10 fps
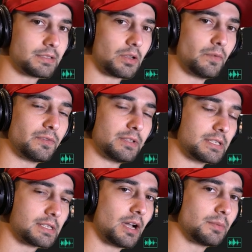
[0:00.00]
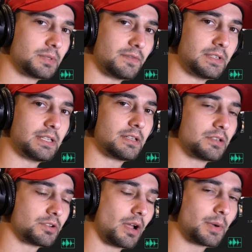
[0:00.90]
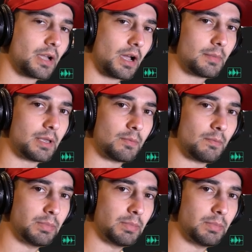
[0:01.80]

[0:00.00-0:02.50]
Hopefully this helped. If it didn't, drop a comment